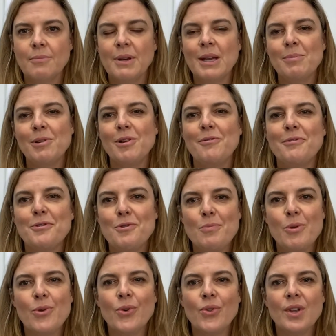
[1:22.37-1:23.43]
People often
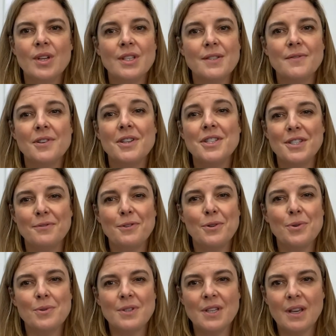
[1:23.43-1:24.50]
report that it's very
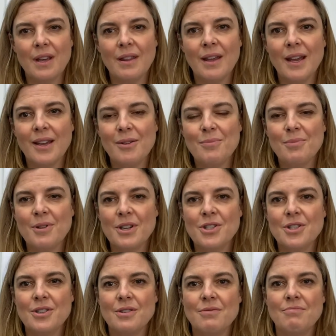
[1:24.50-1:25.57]
difficult to get their
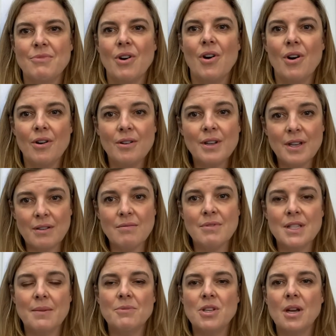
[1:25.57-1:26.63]
compression on and
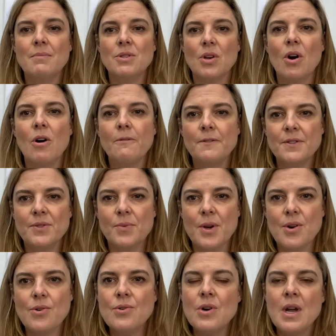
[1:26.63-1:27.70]
sometimes off as
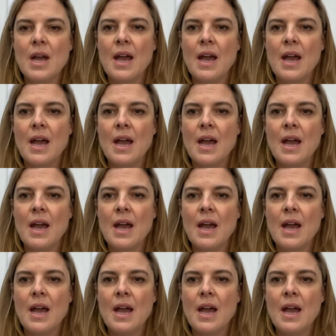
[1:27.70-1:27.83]
well.